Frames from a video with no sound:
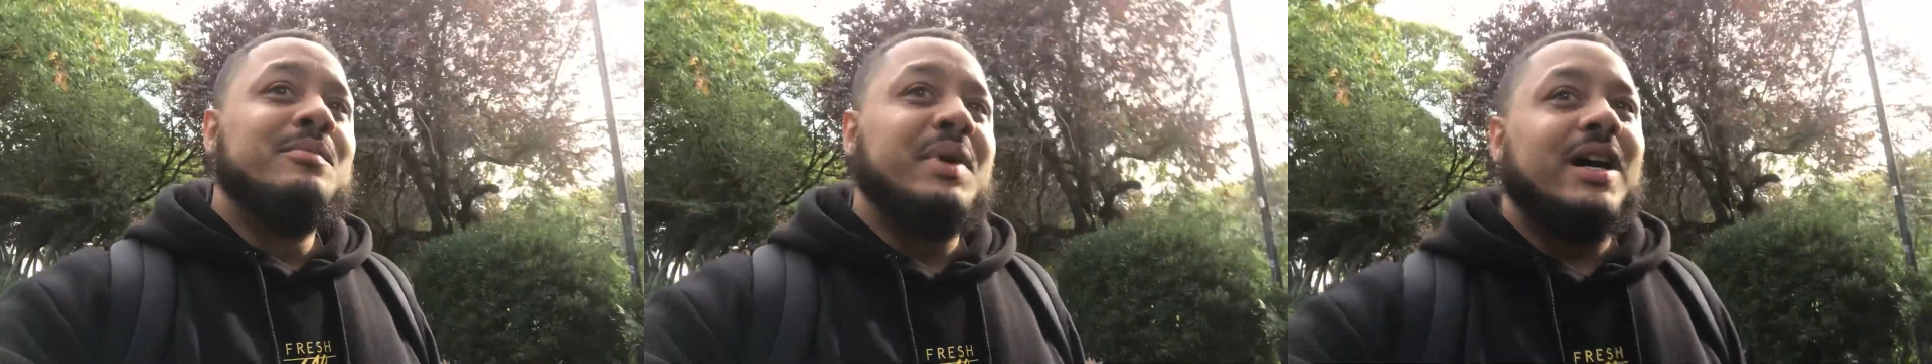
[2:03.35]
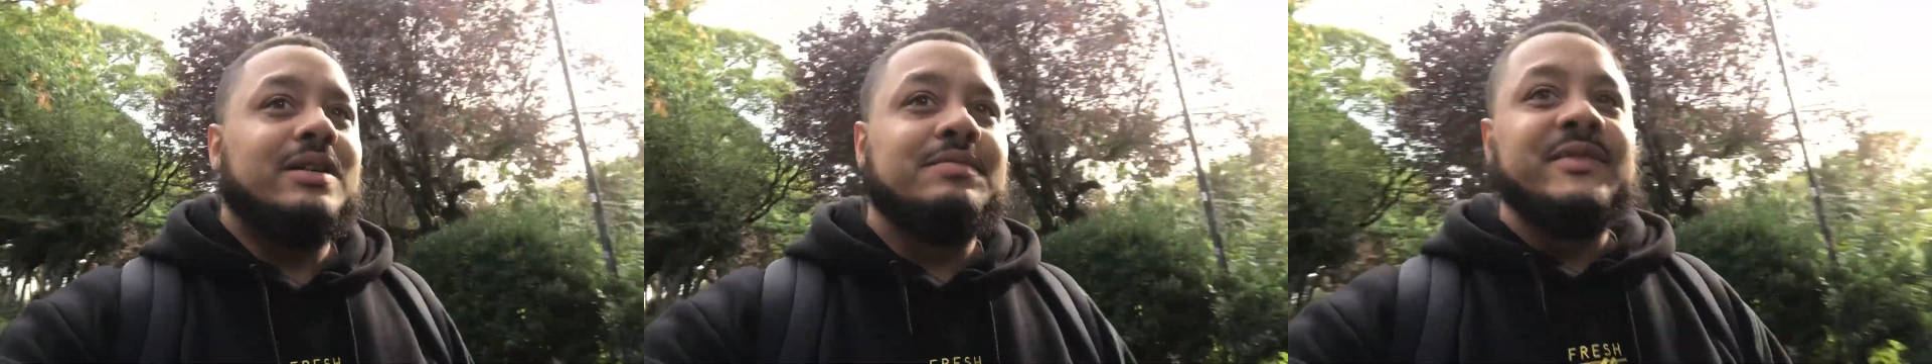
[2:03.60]

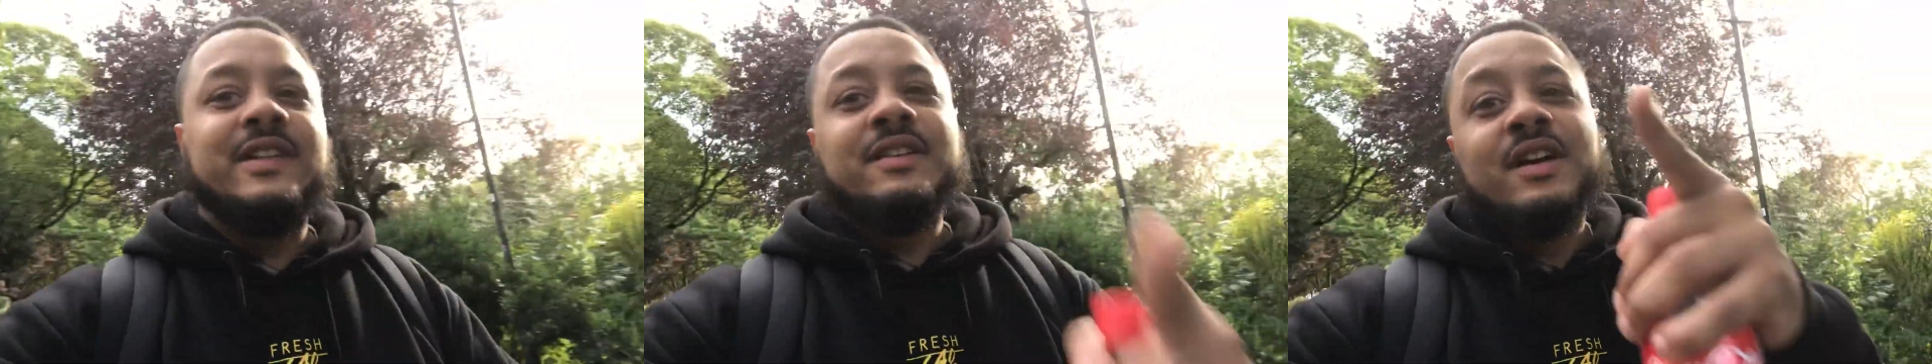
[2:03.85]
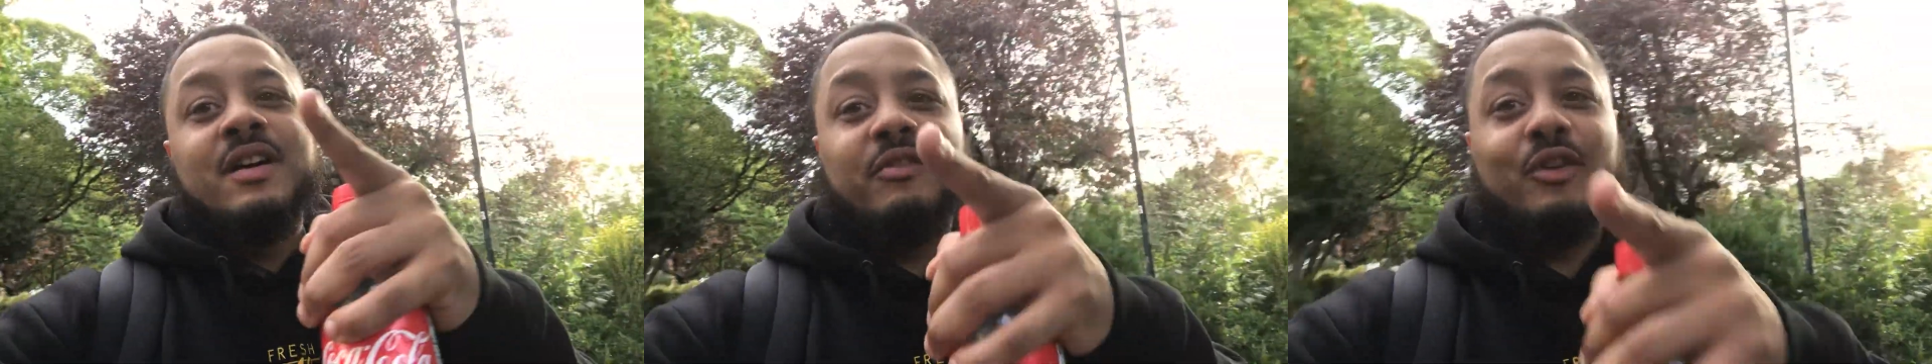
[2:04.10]
But
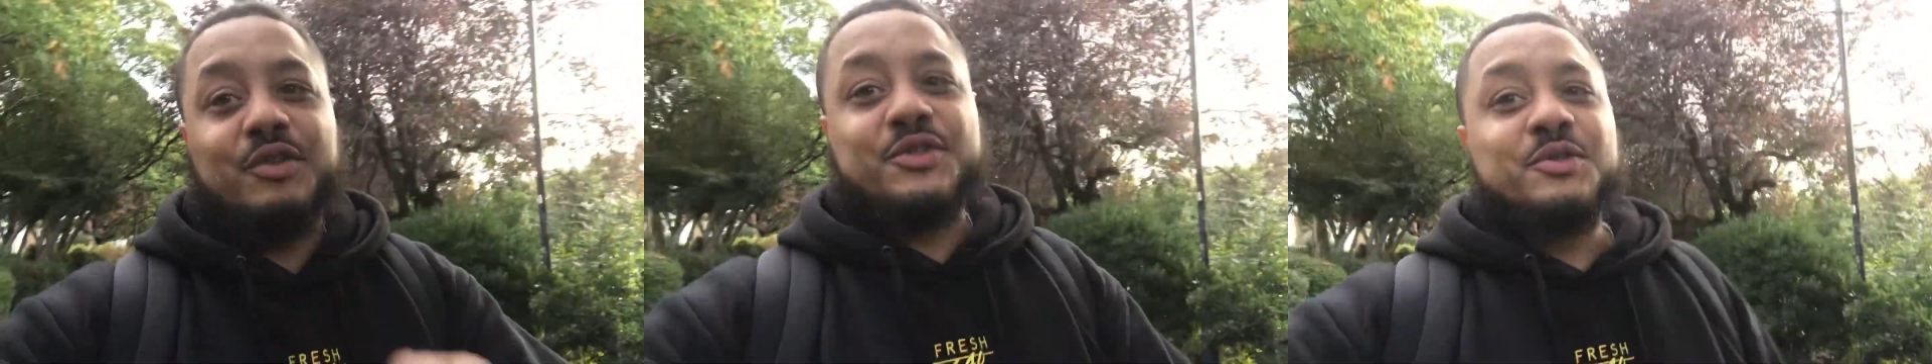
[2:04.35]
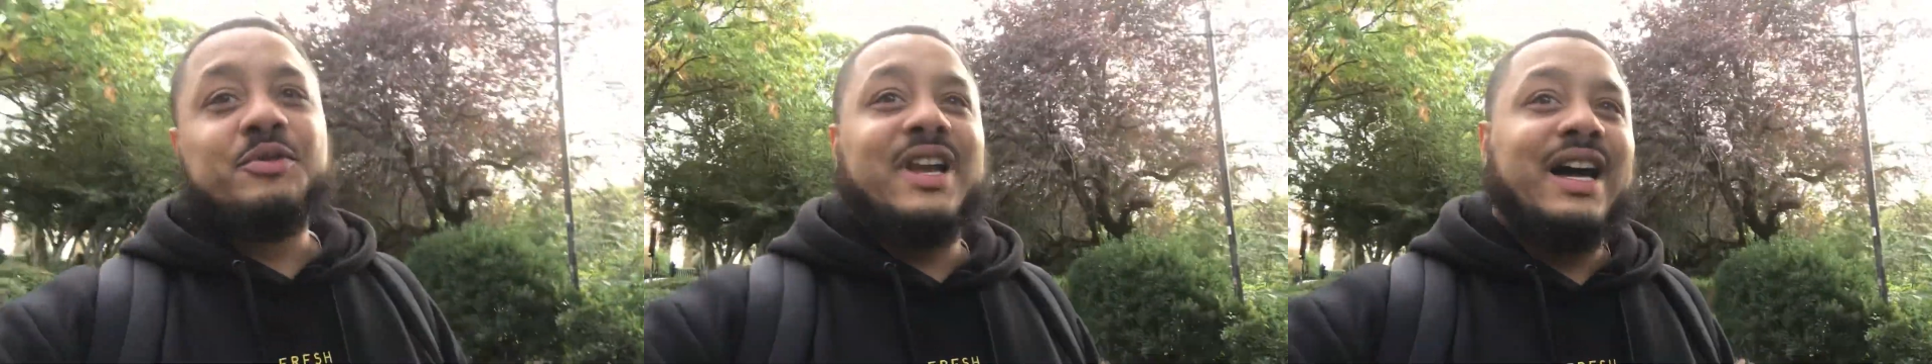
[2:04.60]
vlog
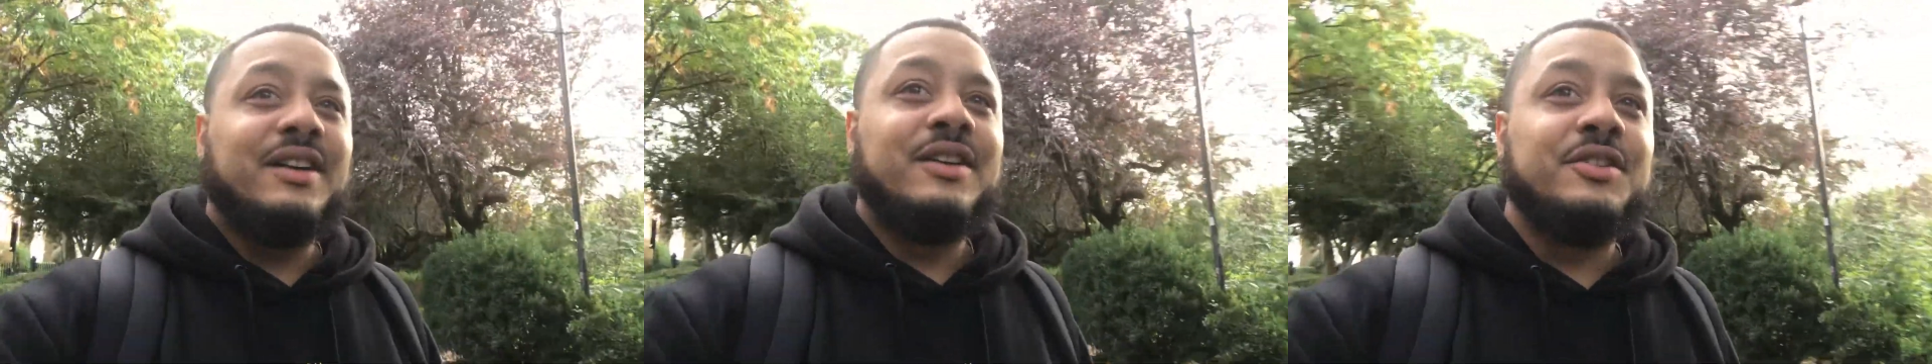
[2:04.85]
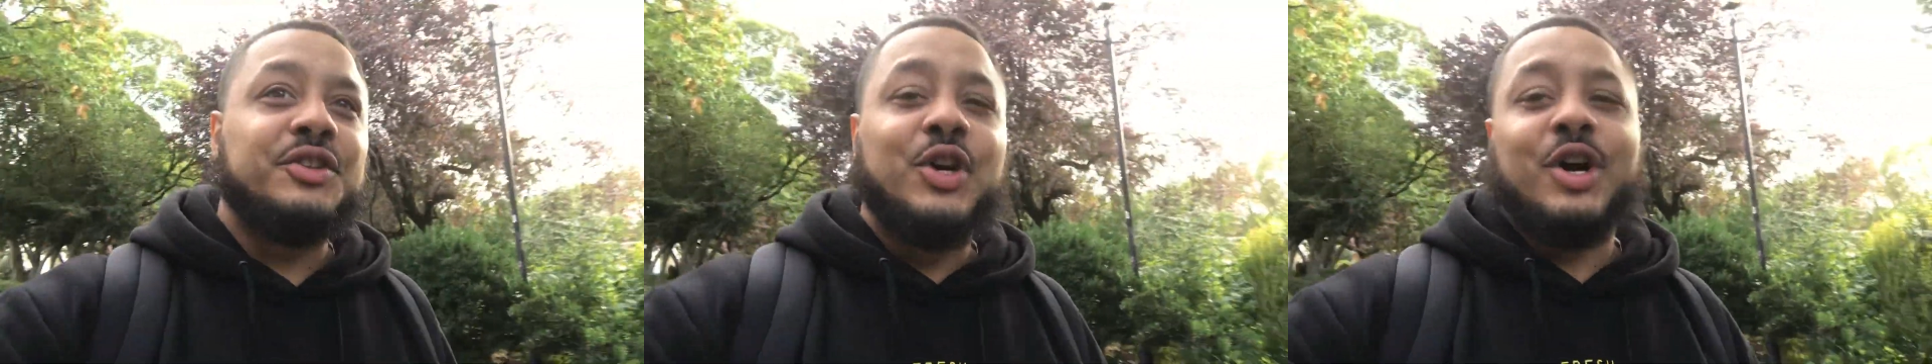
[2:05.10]
soon, land.
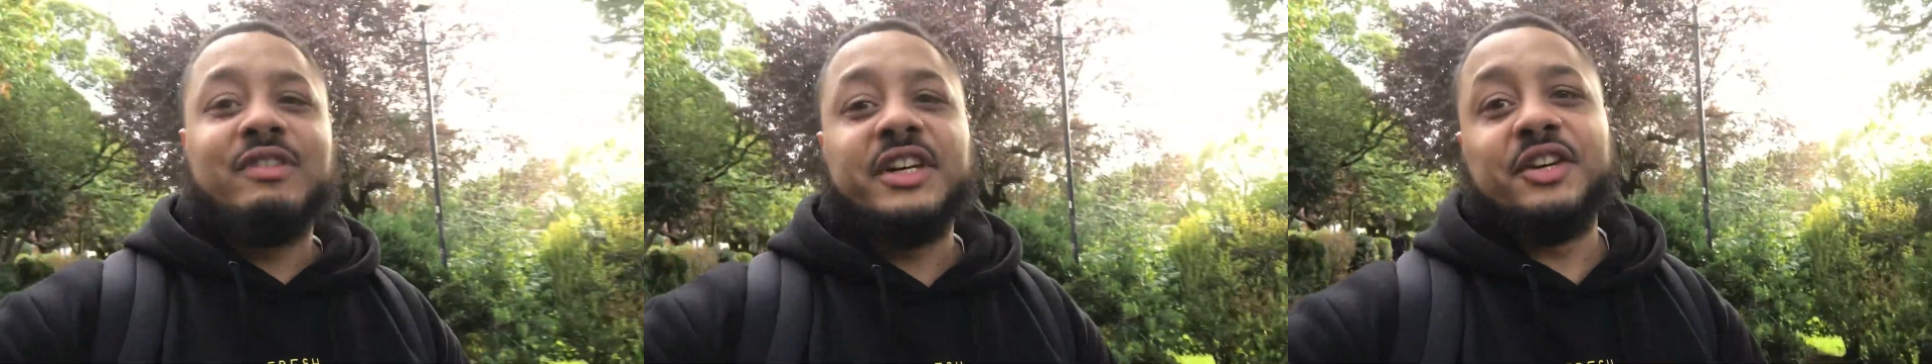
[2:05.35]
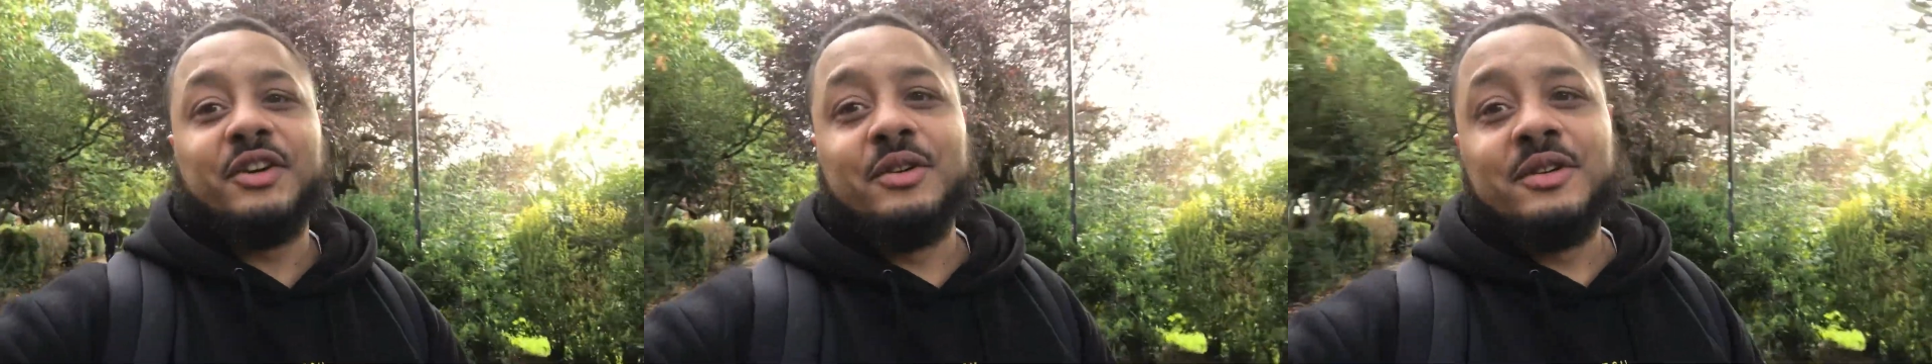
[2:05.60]
You lot
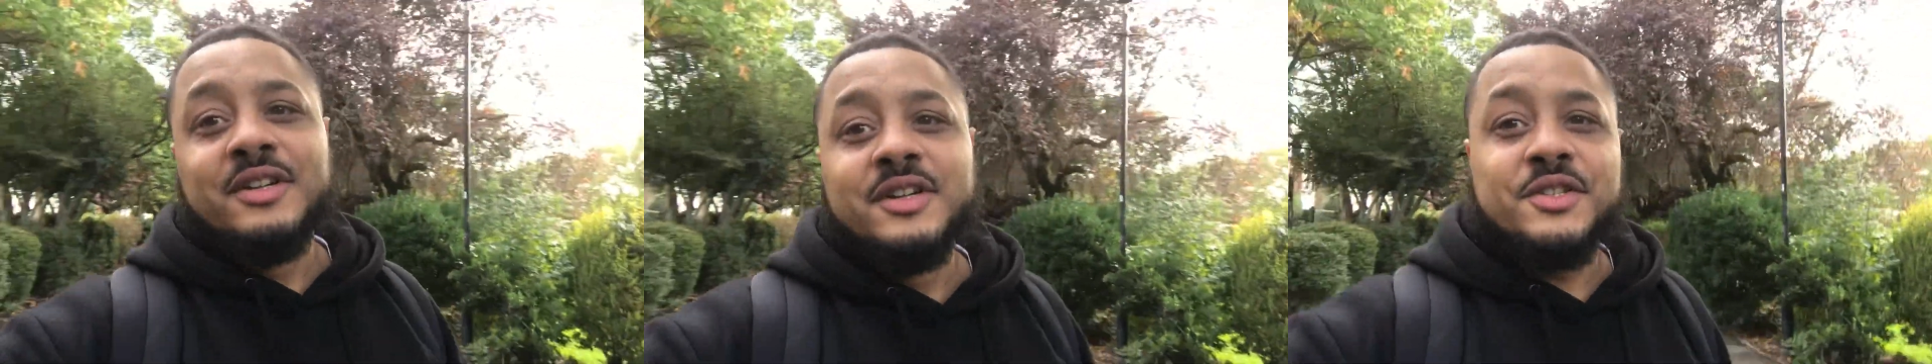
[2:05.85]
already know.